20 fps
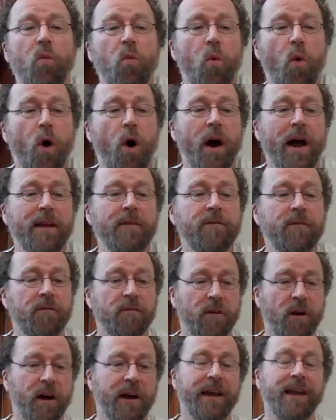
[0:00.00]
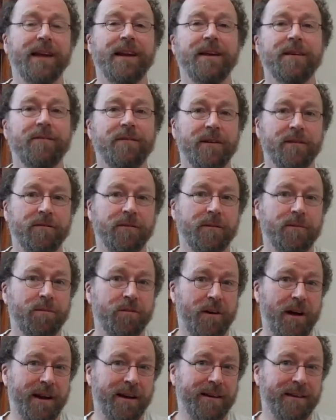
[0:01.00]
a wide variety of different
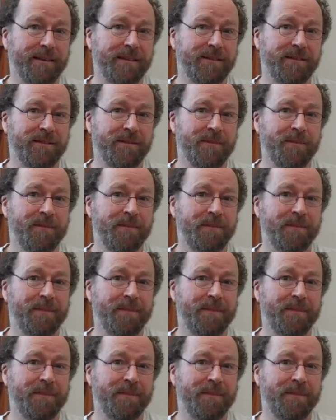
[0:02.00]
products.